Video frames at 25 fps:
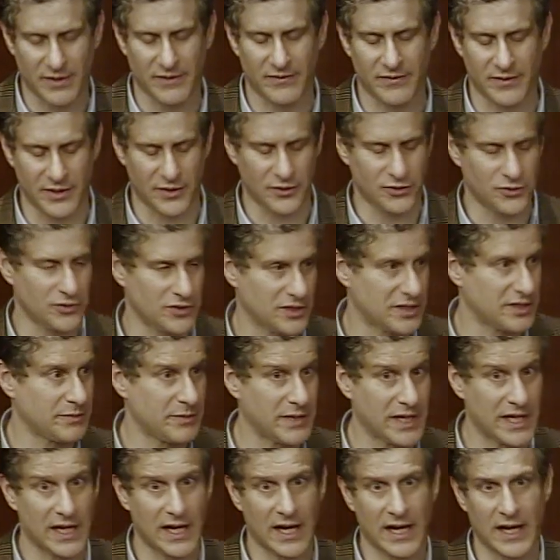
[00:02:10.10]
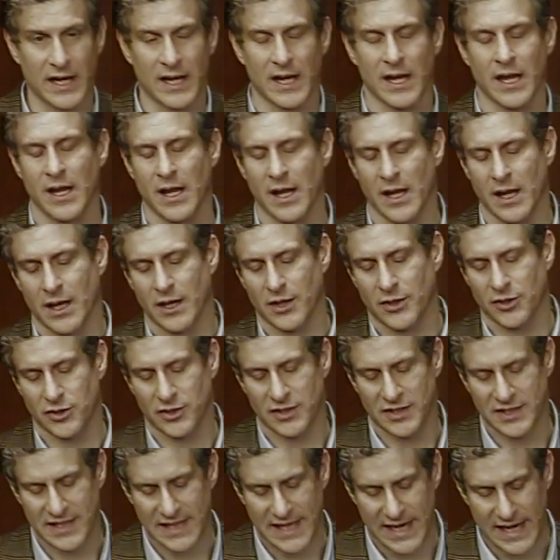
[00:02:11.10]
for introducing me, and I
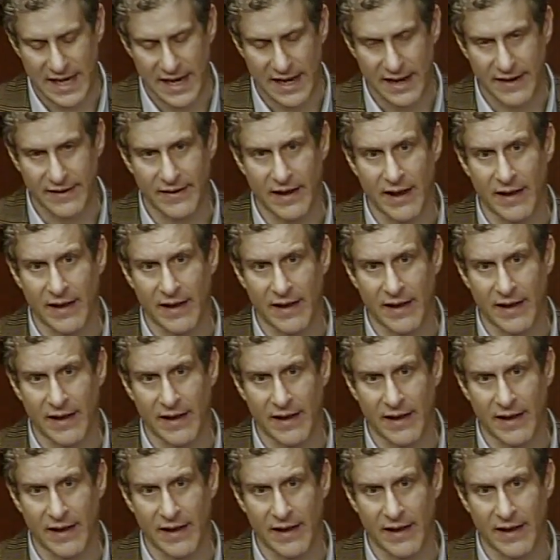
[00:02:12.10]
should say I,